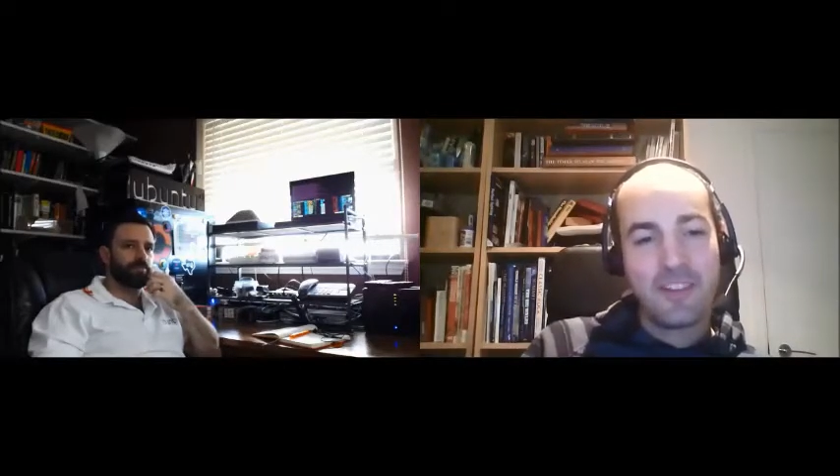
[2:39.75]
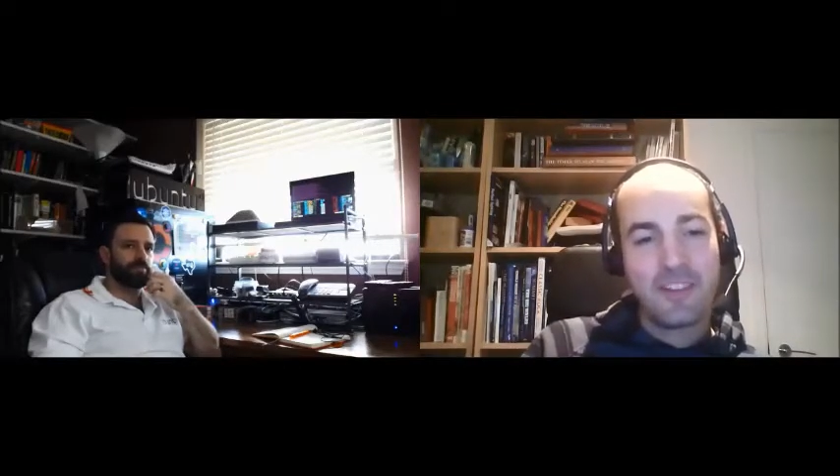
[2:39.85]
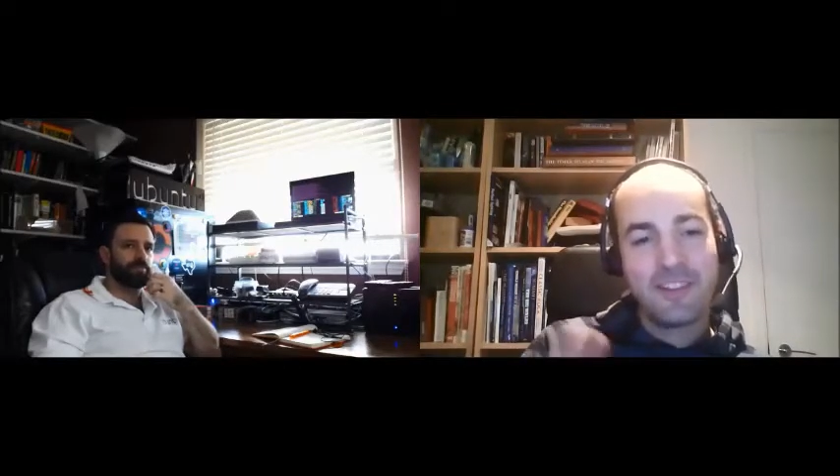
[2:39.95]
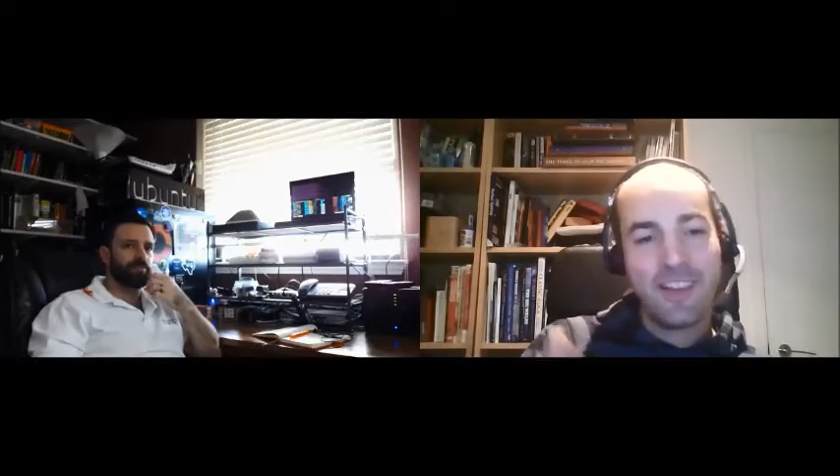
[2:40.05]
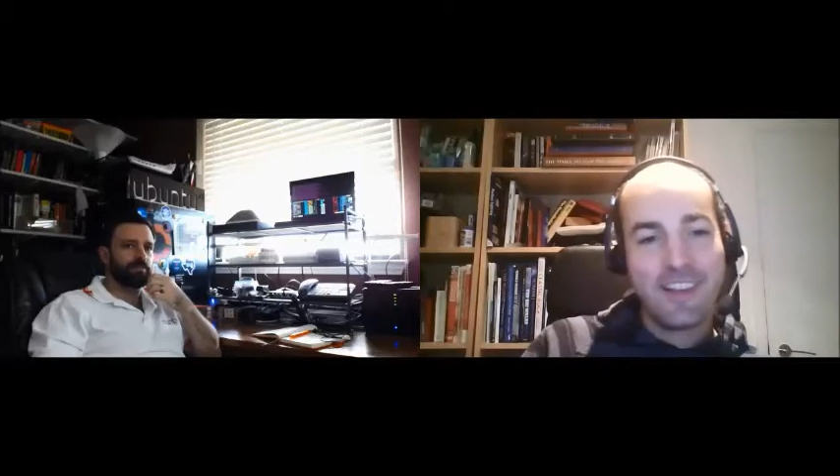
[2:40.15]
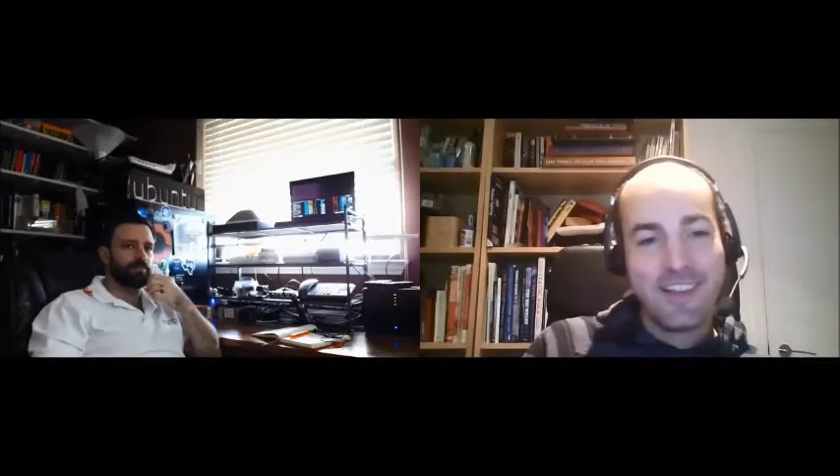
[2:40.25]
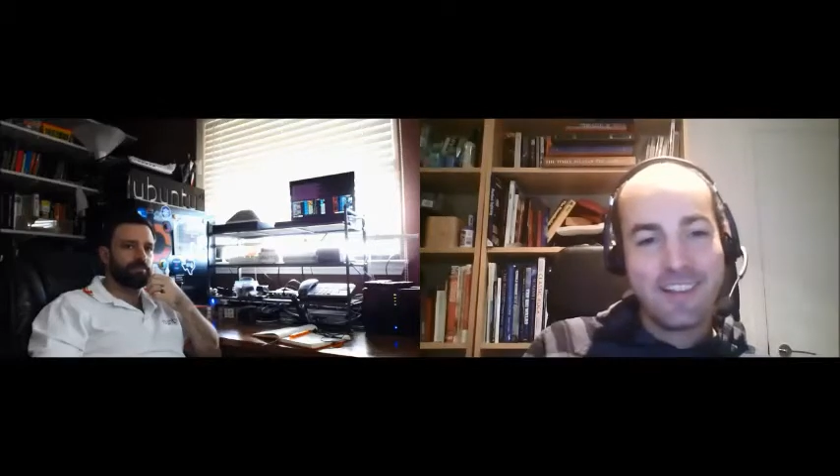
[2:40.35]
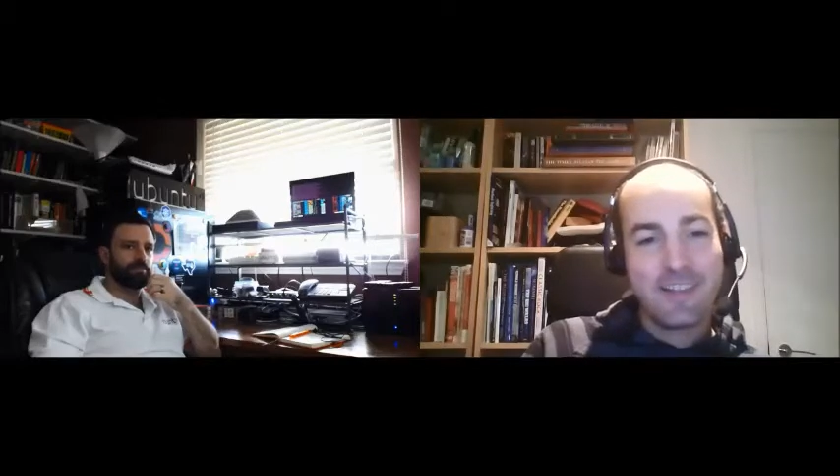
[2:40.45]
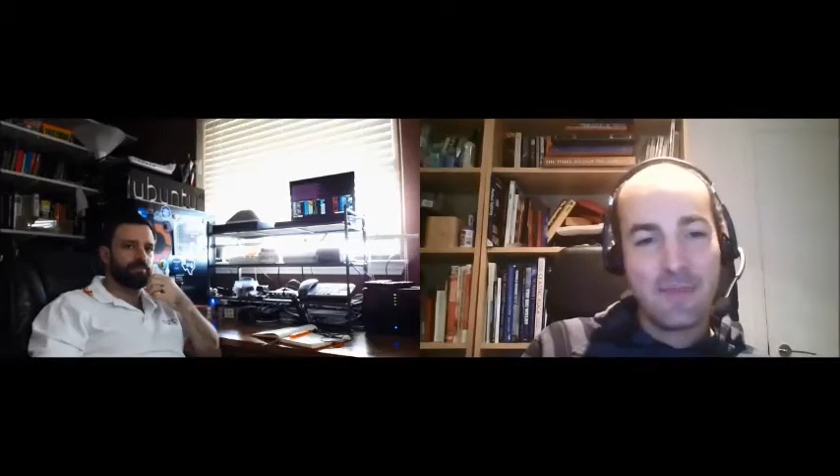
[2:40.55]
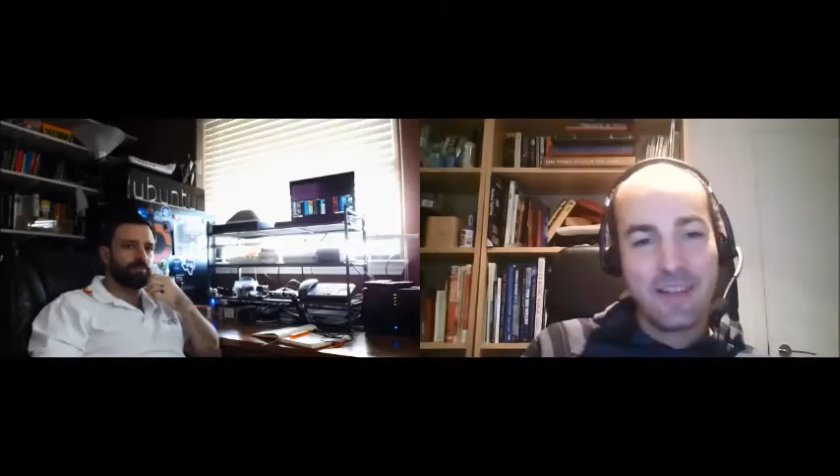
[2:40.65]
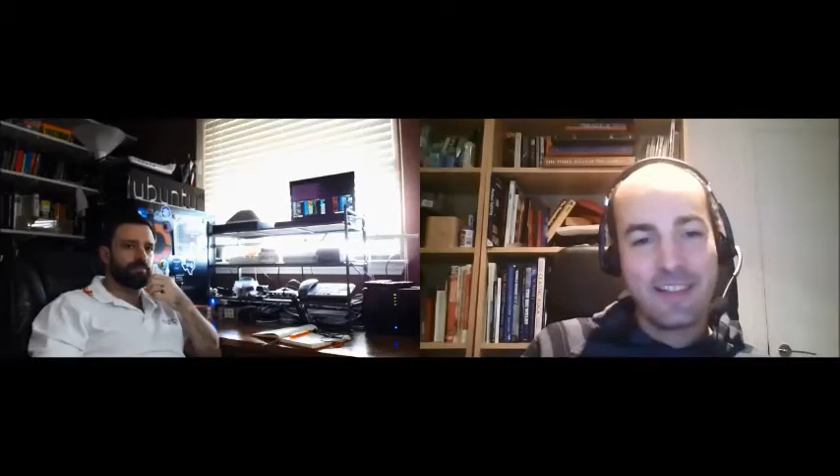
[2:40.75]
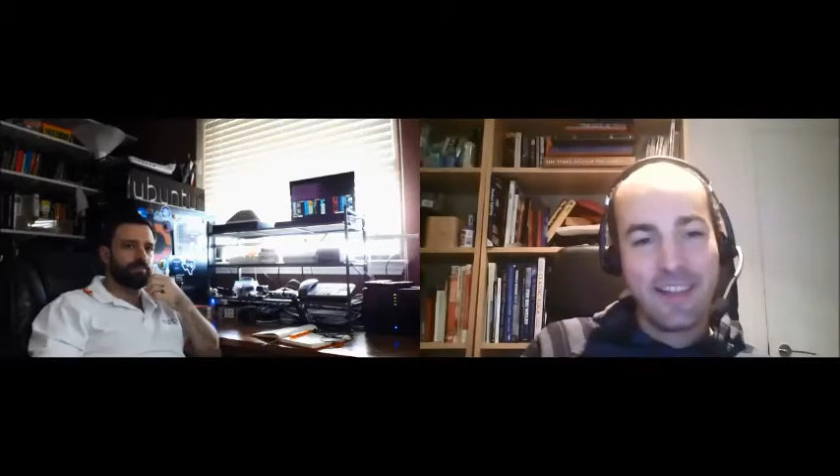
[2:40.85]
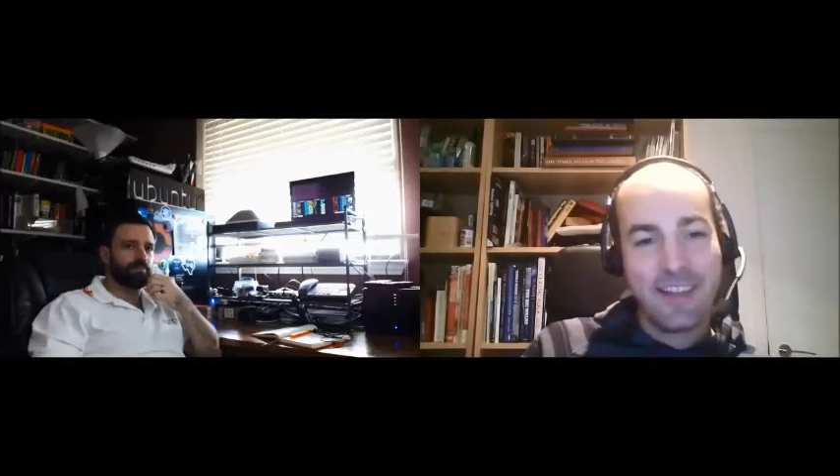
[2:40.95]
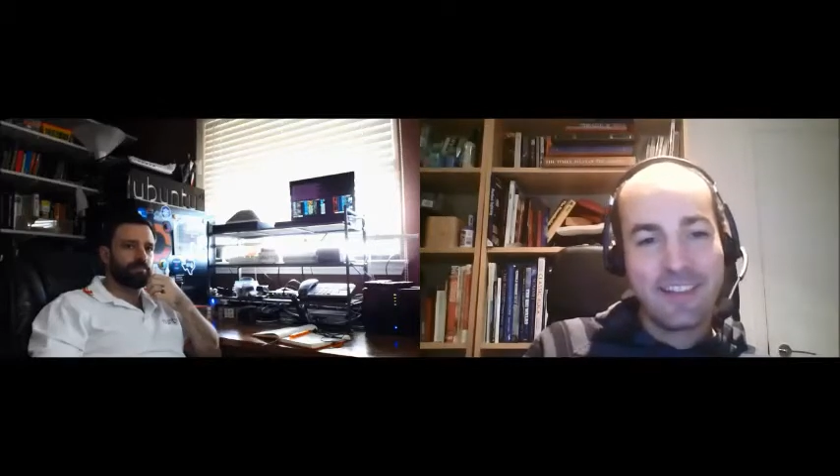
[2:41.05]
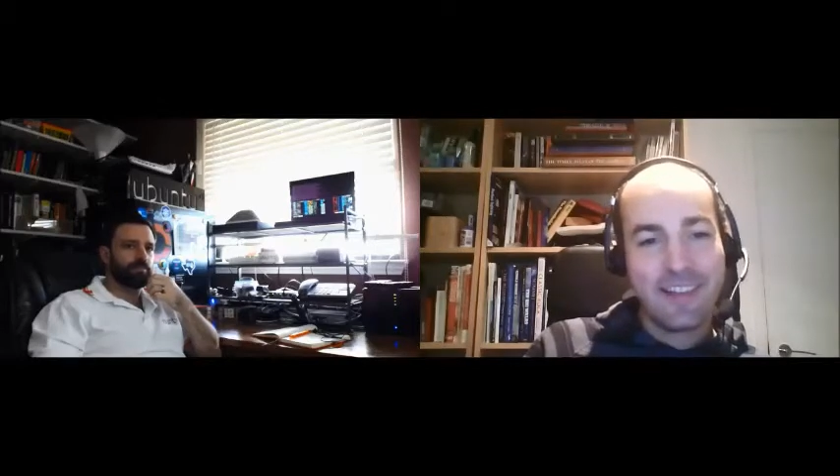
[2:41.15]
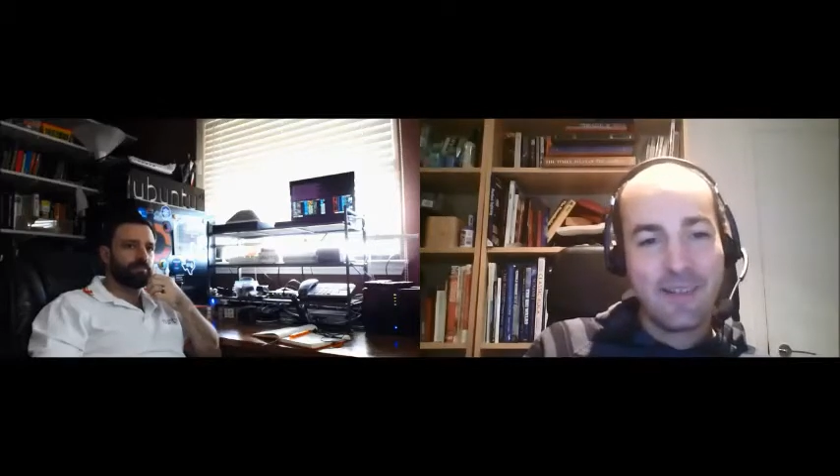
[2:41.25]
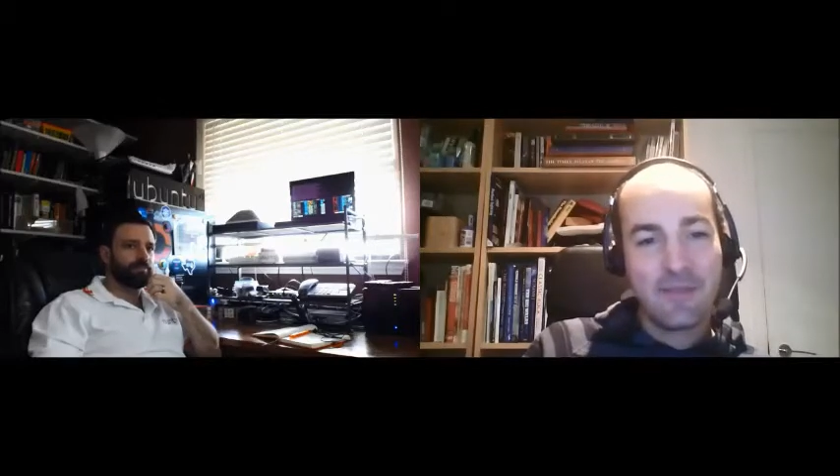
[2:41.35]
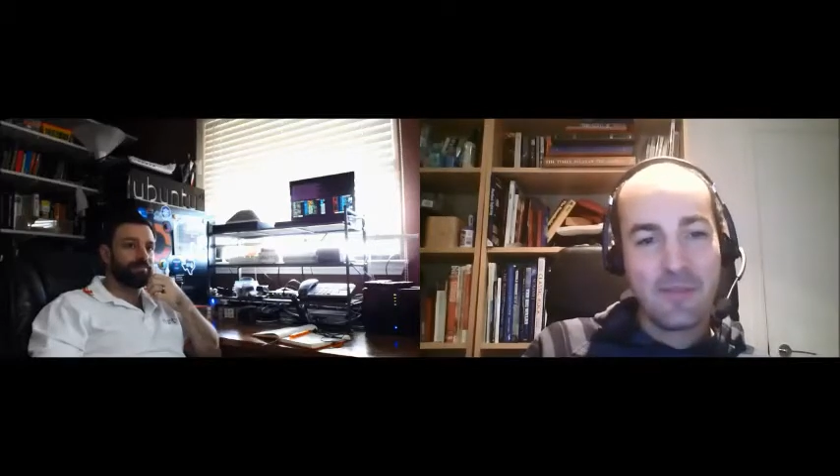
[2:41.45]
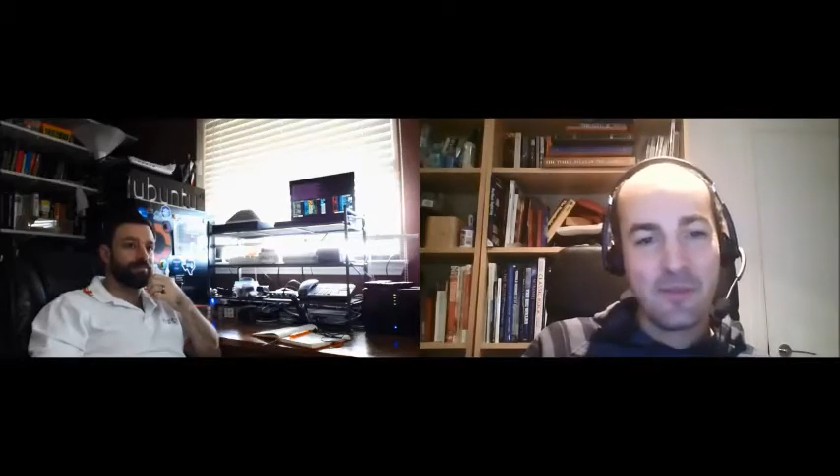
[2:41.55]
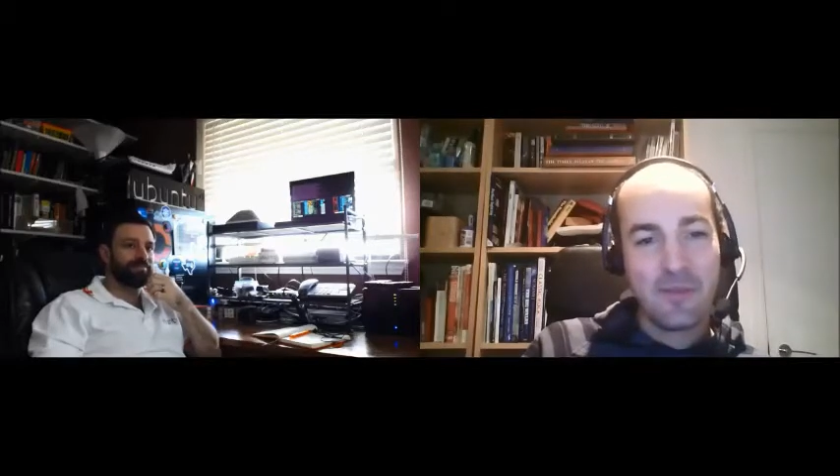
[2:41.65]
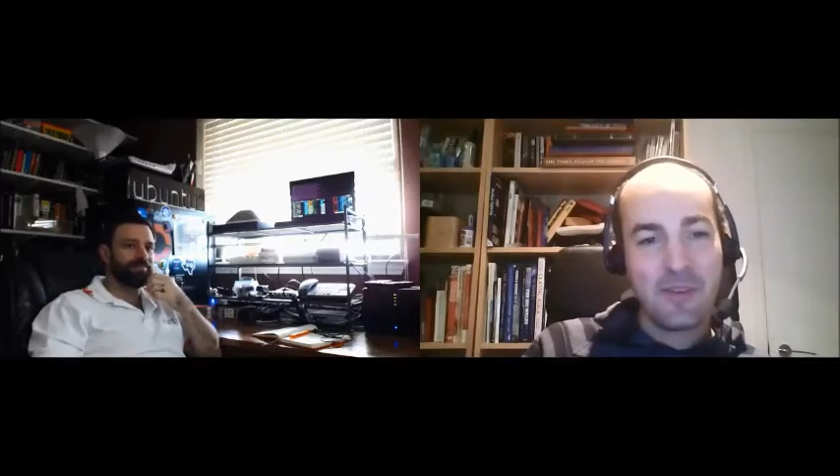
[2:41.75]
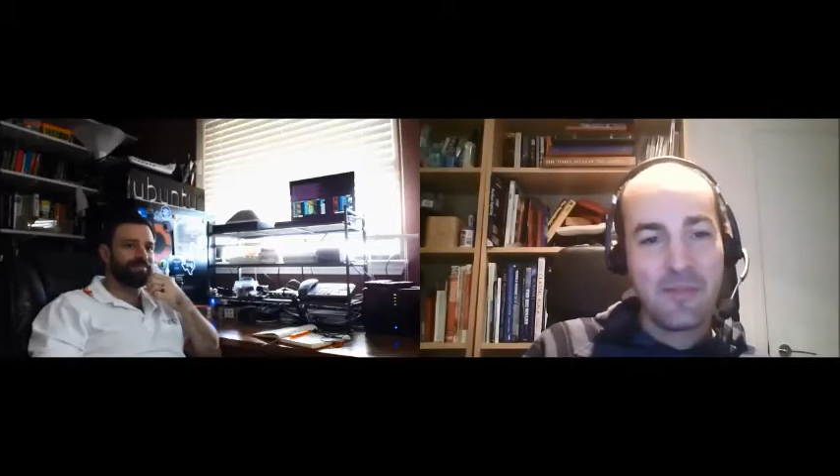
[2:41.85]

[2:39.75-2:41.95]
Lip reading: as you say, 90 minutes later have deployed